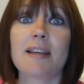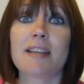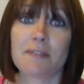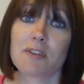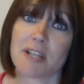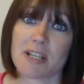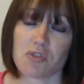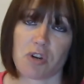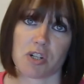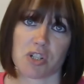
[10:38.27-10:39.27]
Give your day
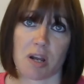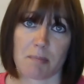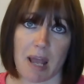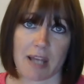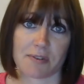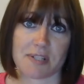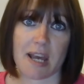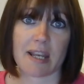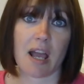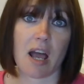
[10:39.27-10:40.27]
structure and plan your
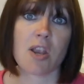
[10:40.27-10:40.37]
day.